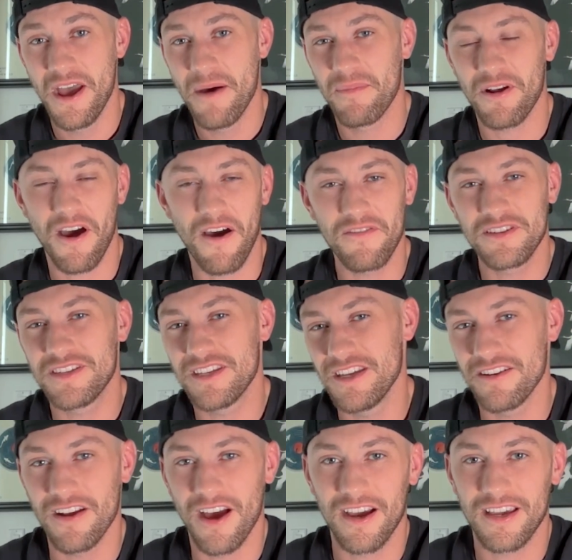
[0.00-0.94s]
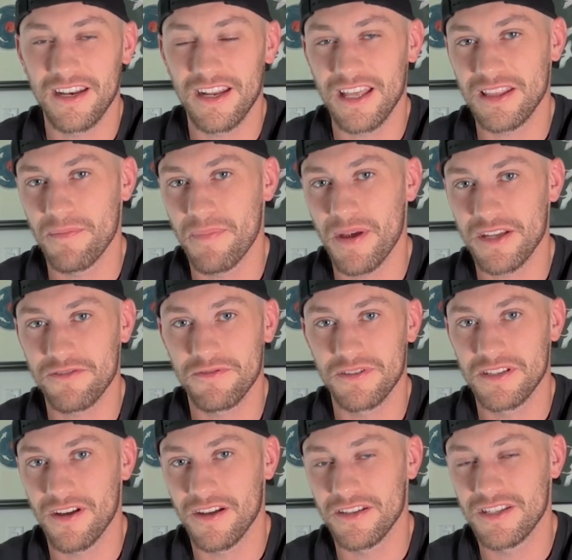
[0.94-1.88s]
but obviously you're not going to get the best
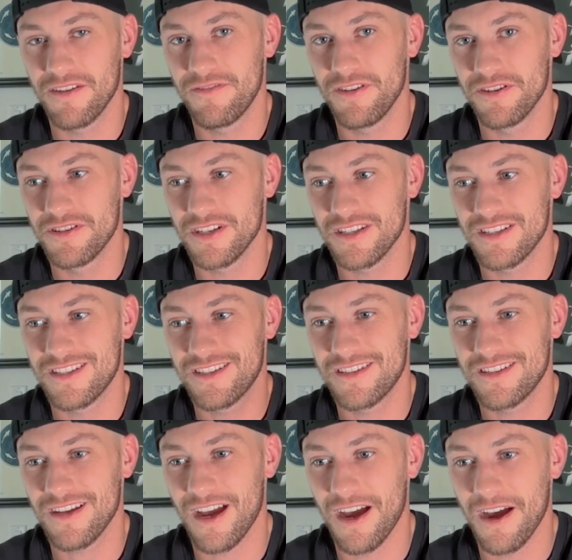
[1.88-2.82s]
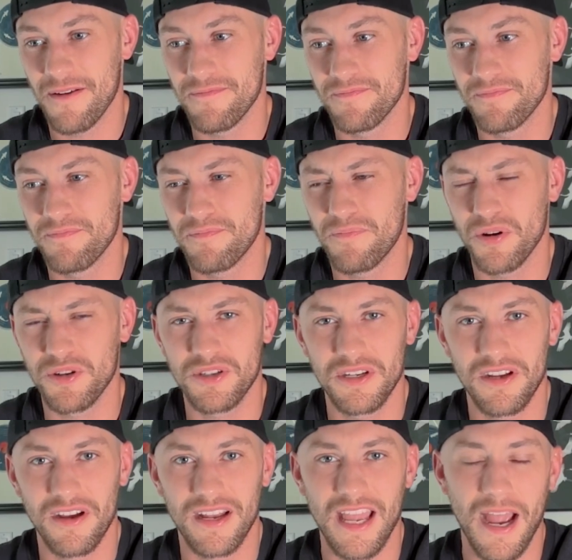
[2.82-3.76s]
results if you're just
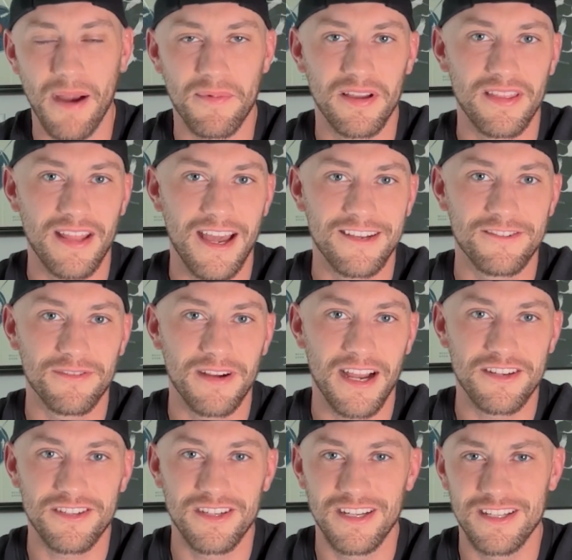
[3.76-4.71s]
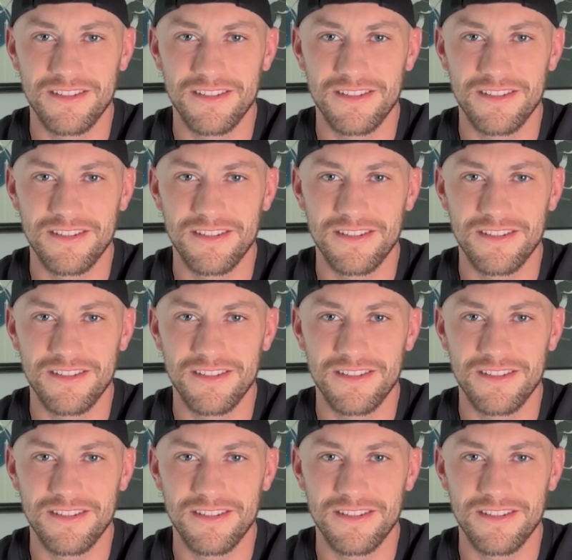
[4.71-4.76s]
pushing your camera in that direction.